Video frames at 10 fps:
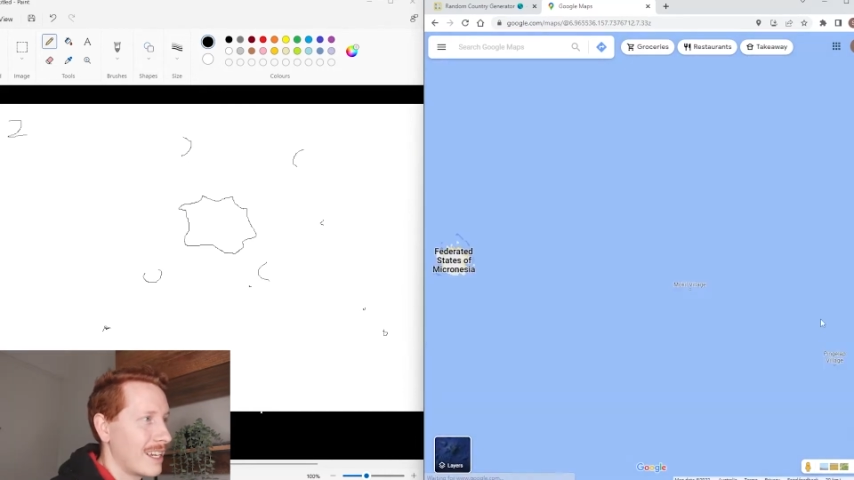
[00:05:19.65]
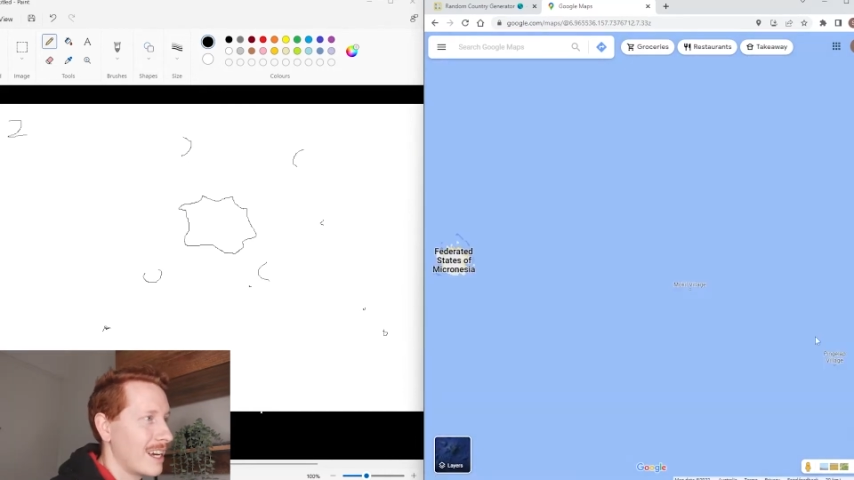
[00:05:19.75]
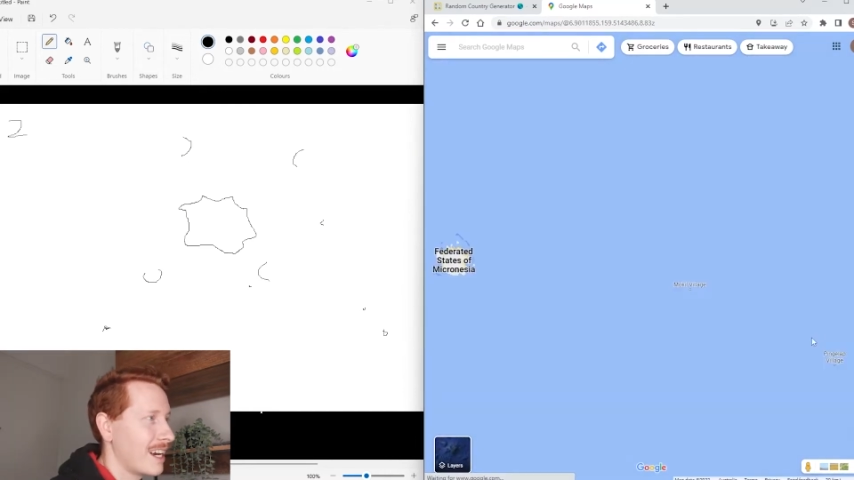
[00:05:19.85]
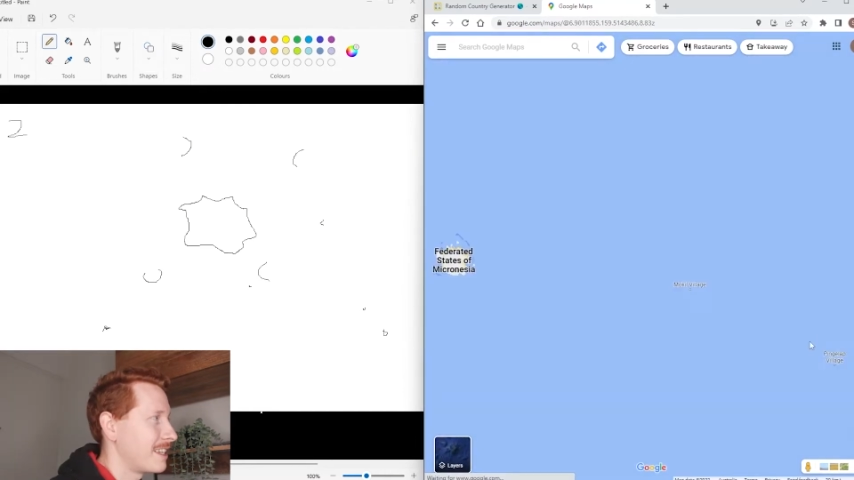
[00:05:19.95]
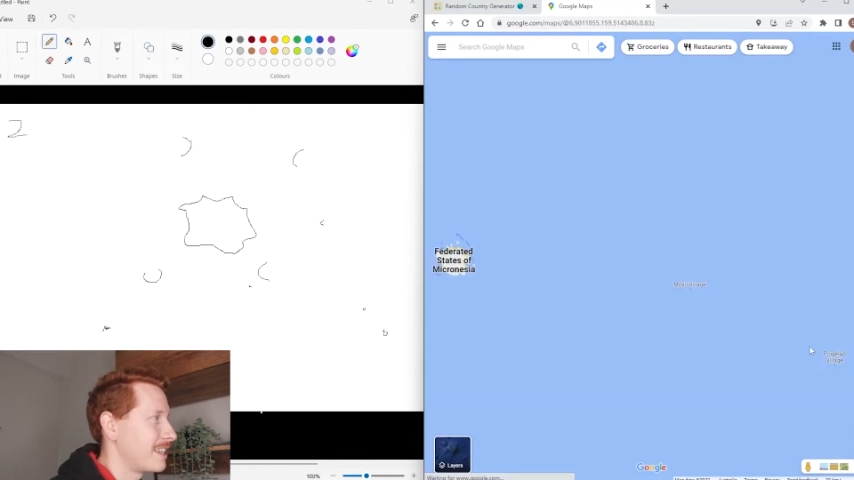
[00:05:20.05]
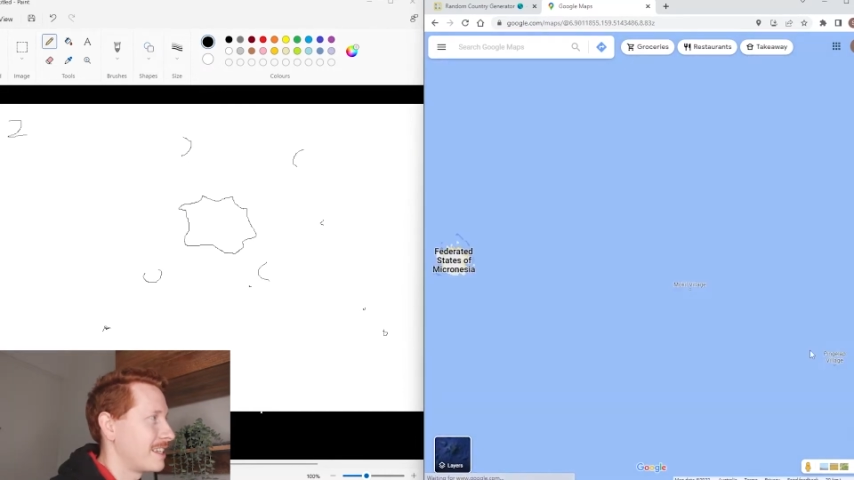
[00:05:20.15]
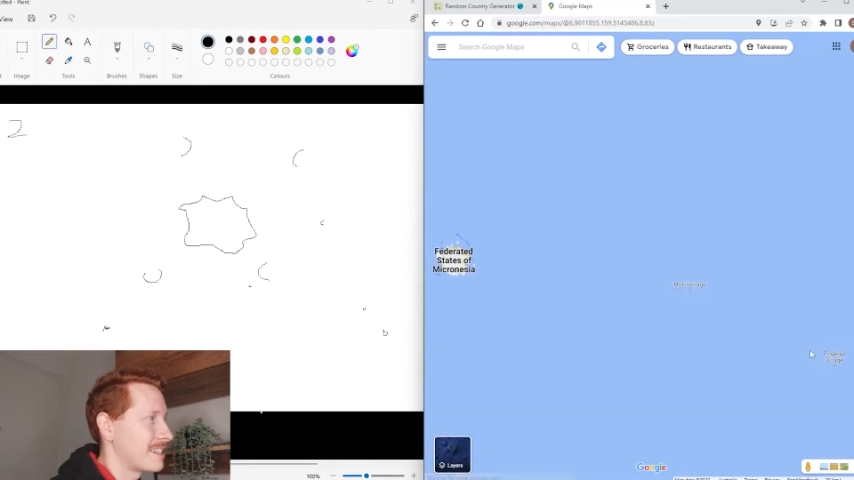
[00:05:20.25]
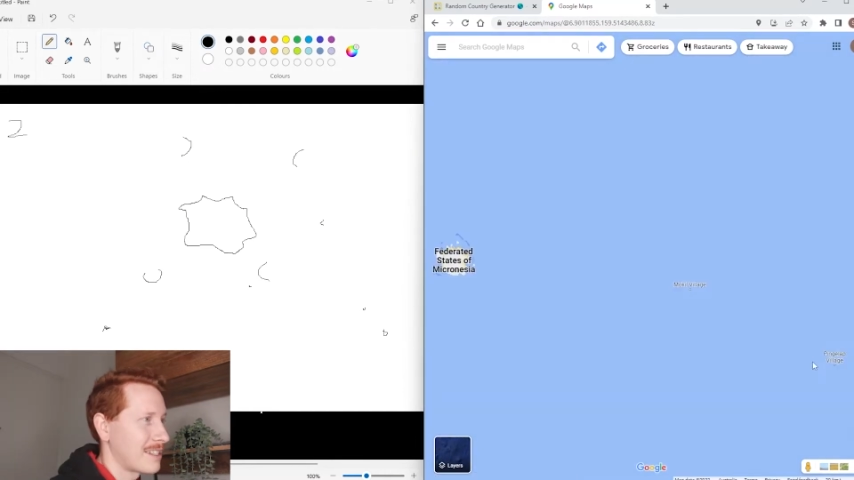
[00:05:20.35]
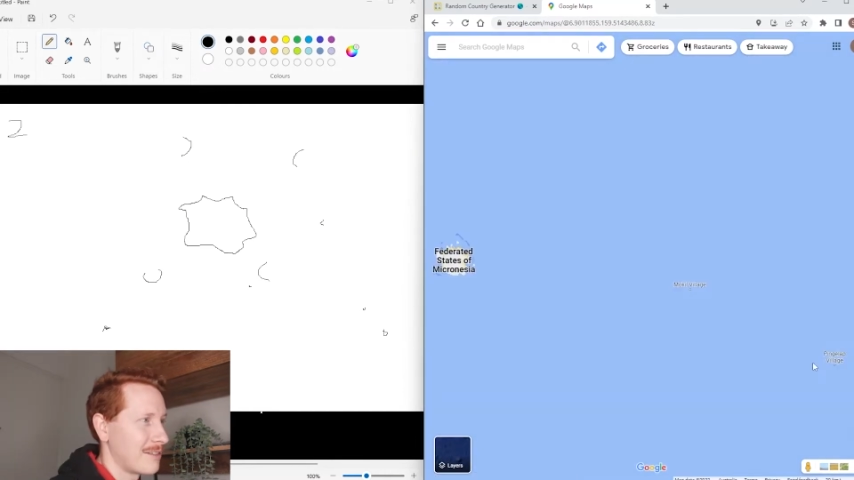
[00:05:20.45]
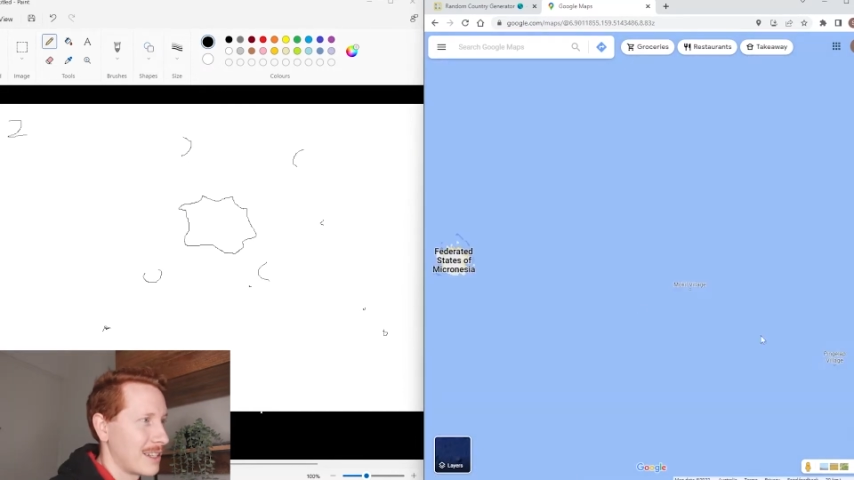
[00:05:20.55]
Yeah, and then
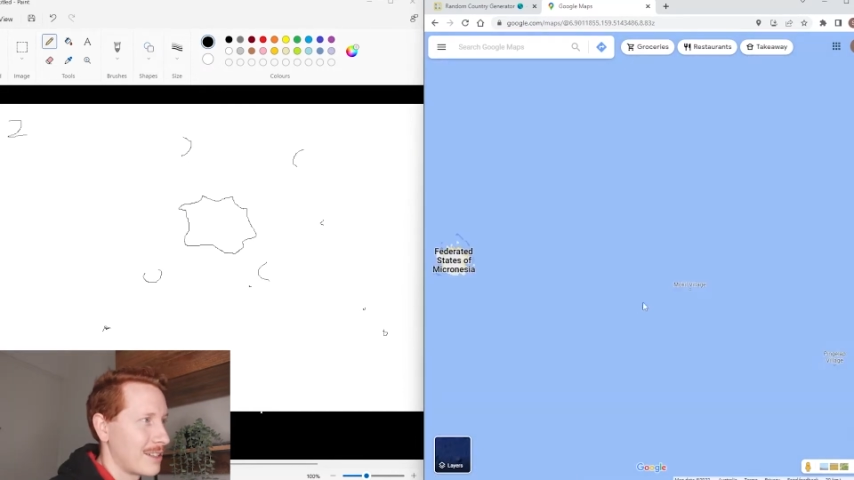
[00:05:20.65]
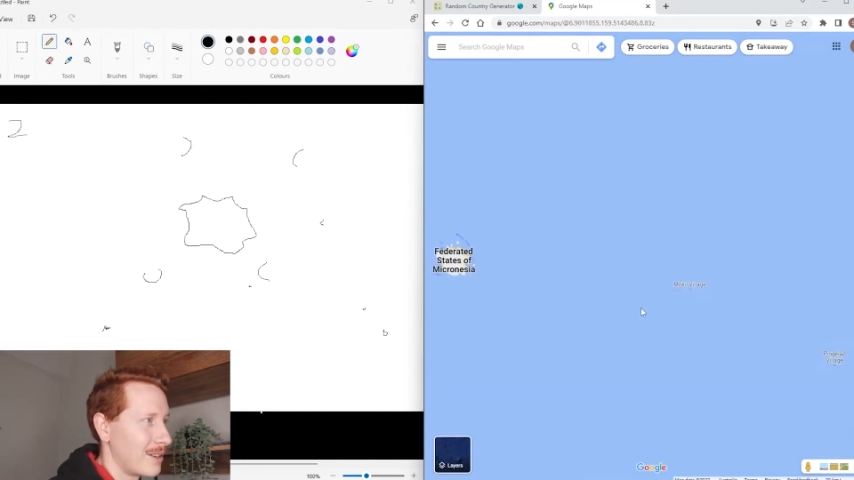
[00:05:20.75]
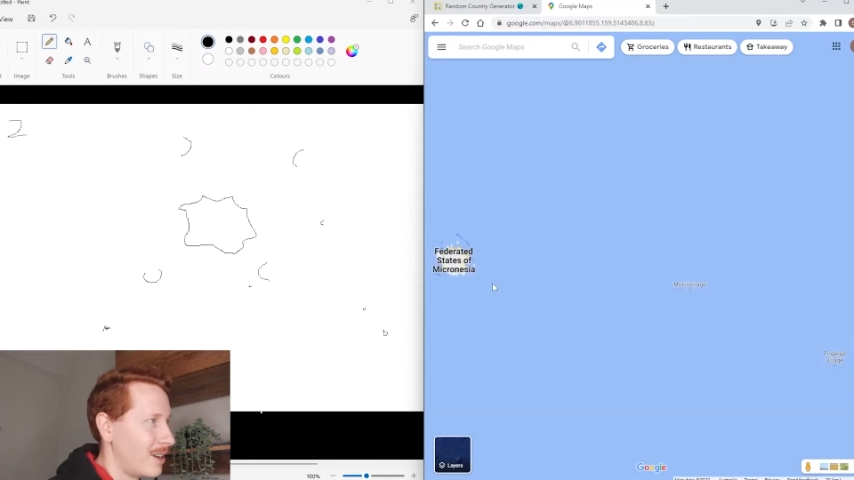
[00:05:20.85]
there's some little...